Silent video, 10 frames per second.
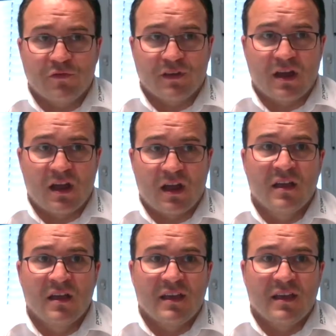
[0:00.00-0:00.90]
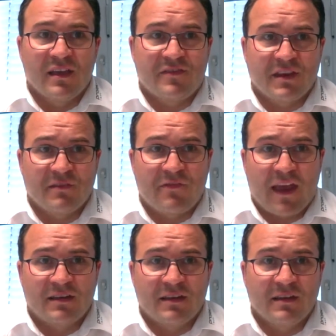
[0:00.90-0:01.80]
of the car is
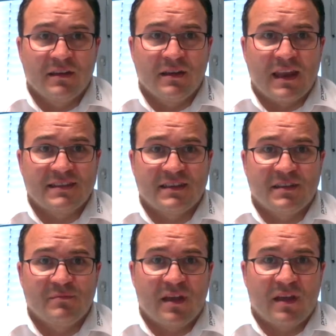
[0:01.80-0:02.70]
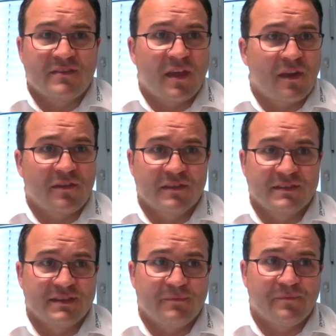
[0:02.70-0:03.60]
significantly lesser than by a standard
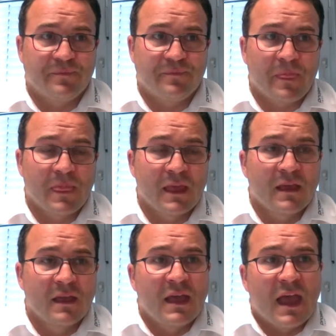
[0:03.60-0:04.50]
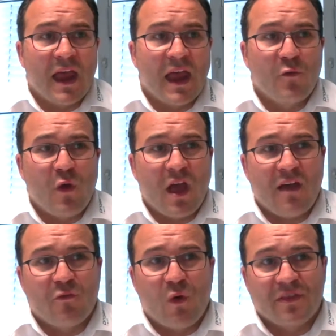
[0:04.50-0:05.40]
system. And we
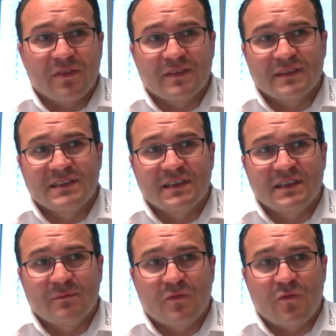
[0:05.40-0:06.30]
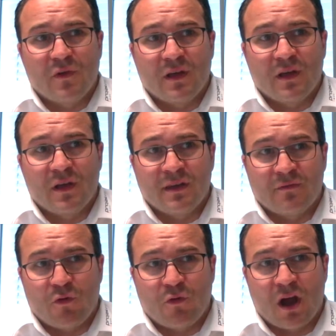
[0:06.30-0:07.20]
have one system
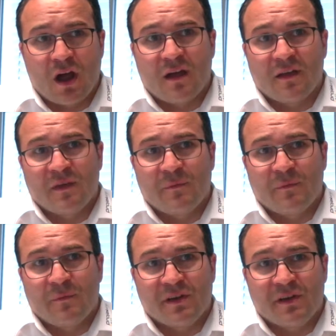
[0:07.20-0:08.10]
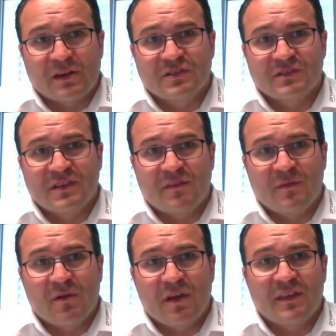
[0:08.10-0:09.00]
for cars and pedestrian safety
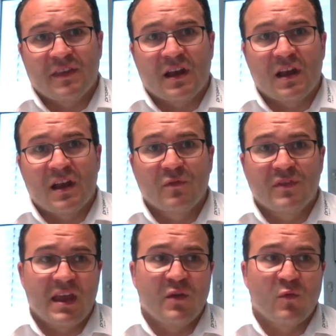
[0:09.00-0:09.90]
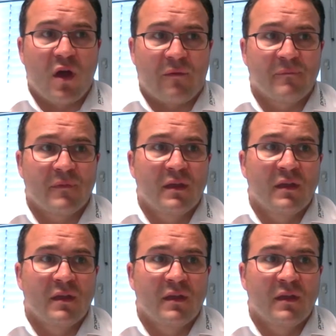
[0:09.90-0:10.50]
barriers and the closing in one.